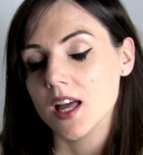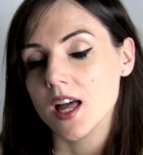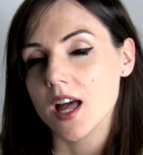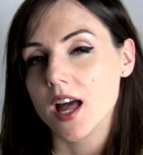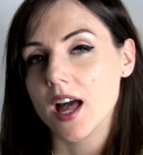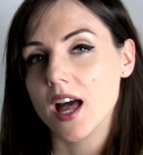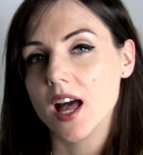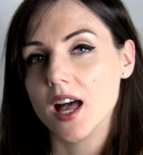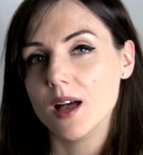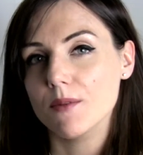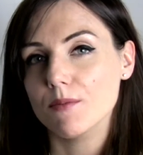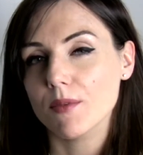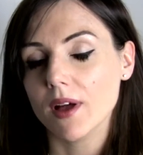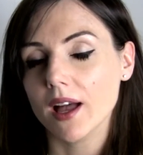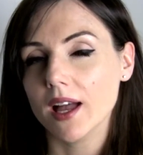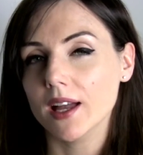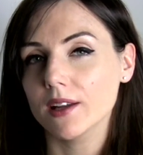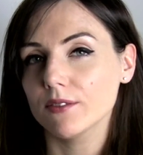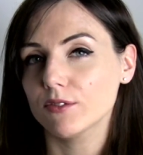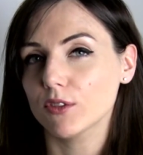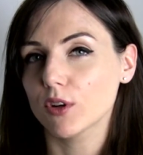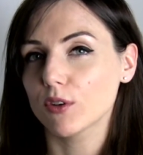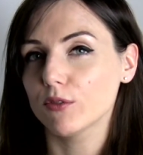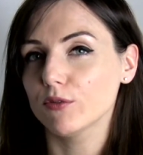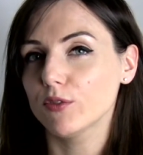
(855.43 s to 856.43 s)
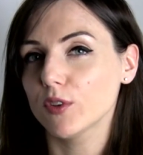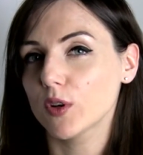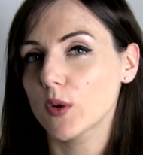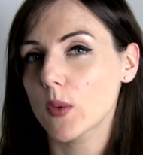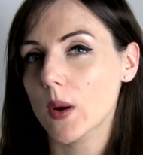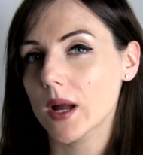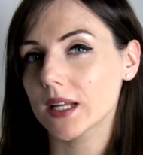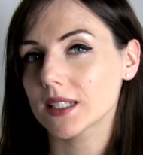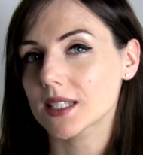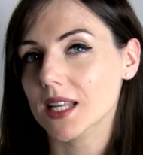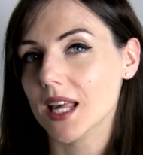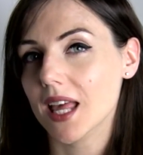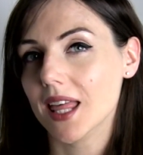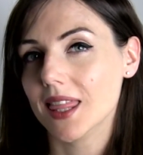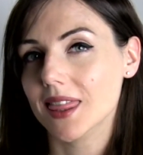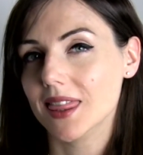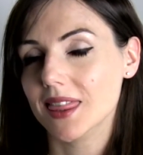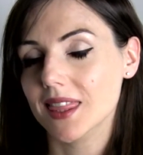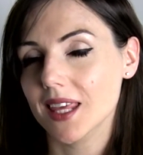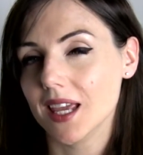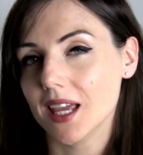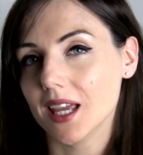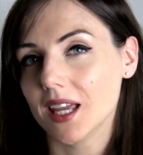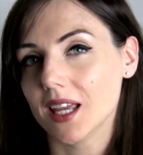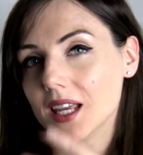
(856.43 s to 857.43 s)
I've gone for quite a
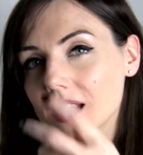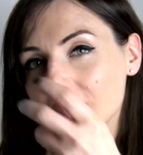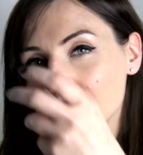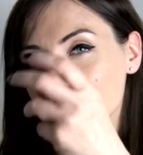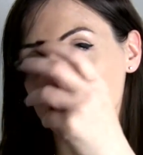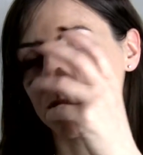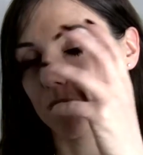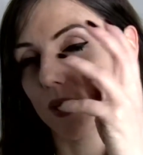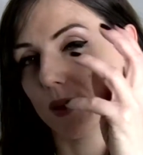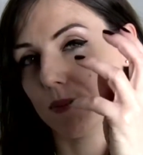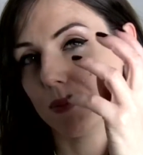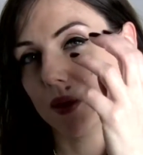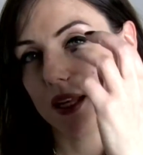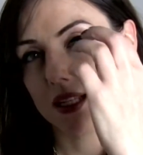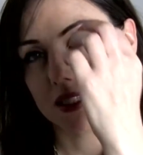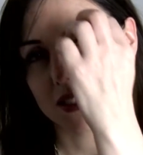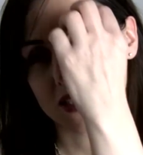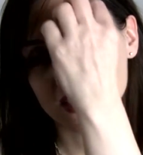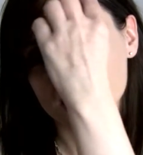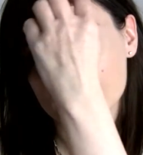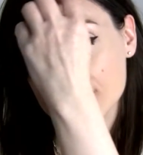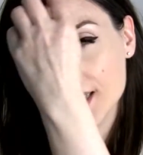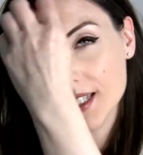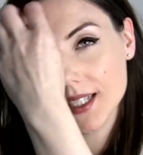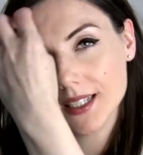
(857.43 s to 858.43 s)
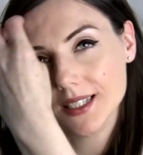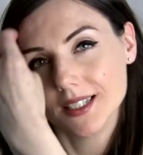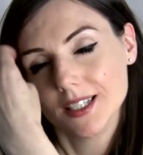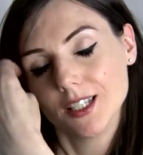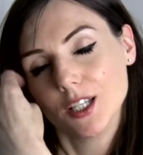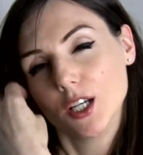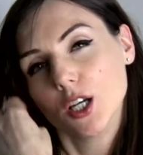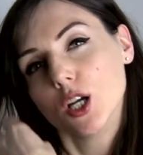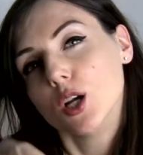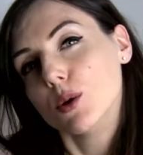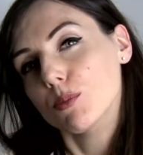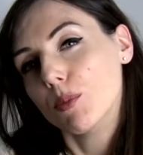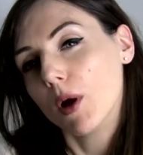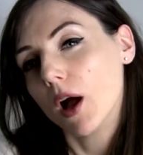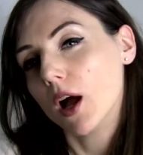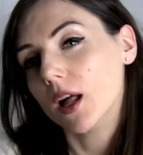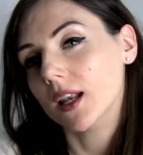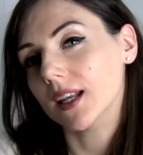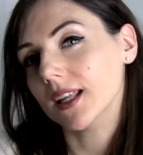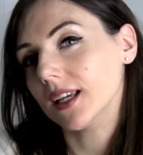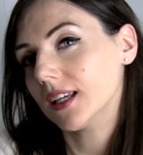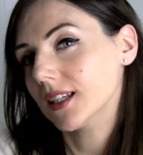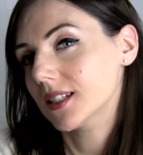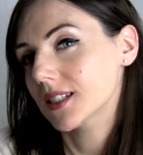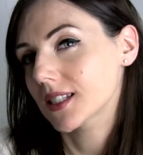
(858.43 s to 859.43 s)
thick, sweepy 60s look,
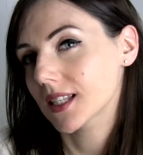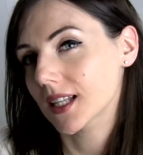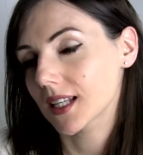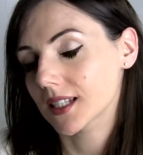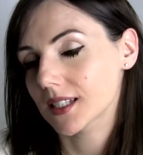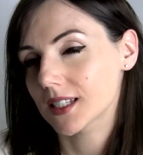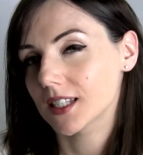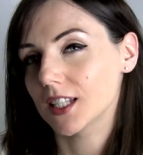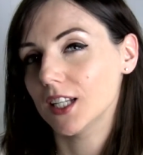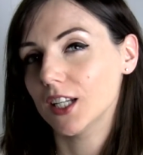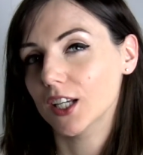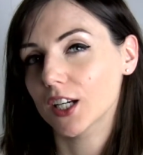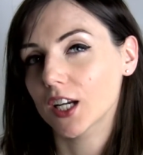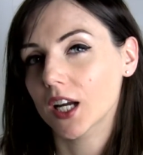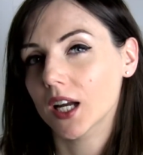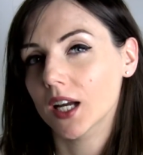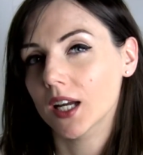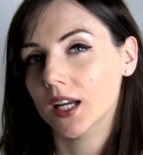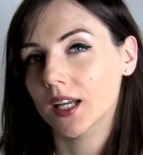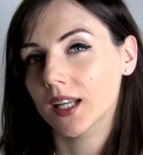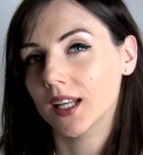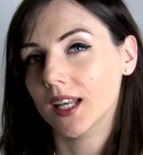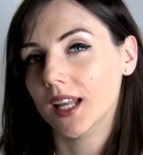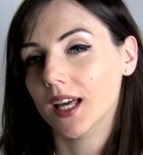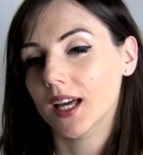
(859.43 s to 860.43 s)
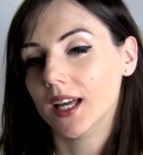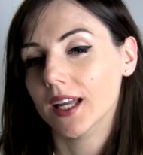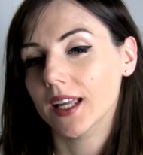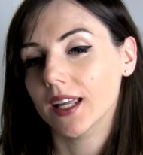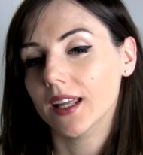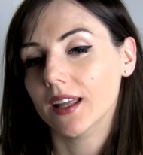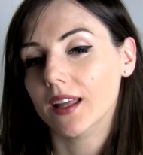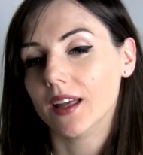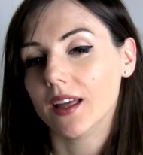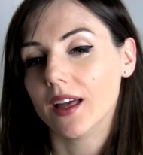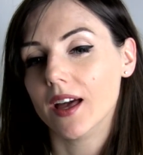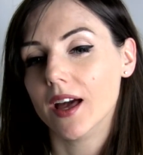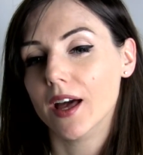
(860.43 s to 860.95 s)
partly because that's the look I like,